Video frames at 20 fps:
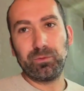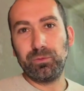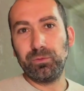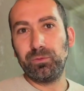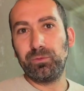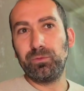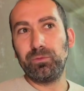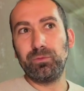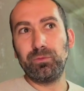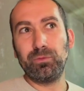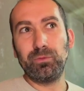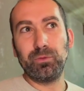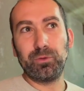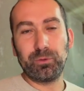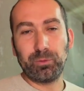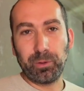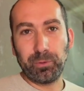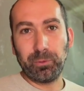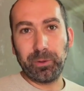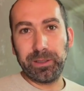2 to
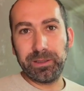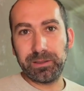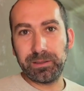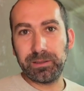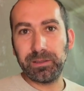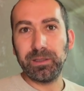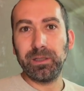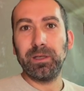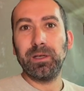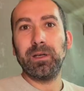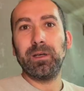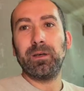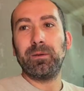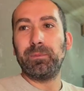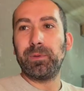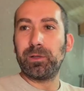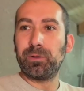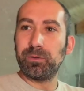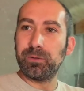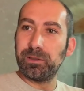3 weeks
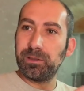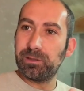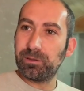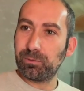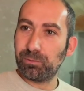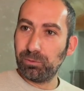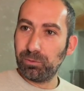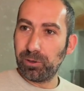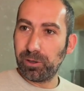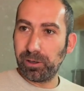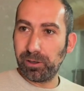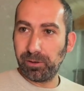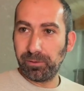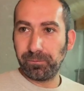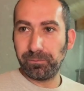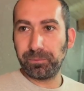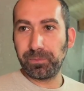because it's cooler,